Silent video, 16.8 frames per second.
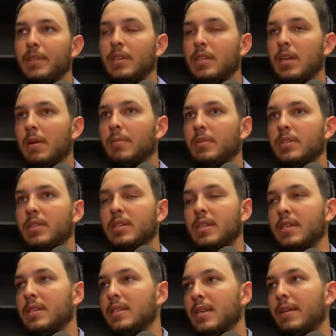
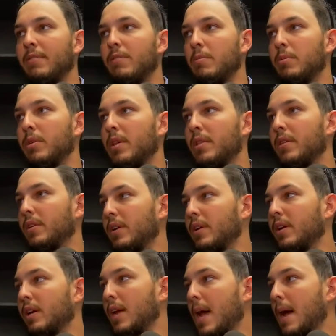it's inevitable that they're
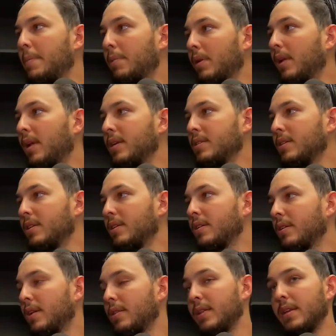going to capitalize on
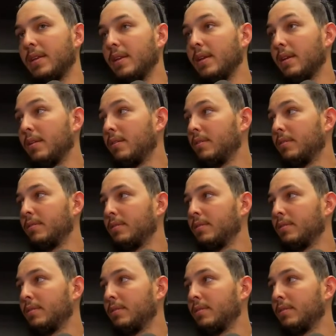it, and they did.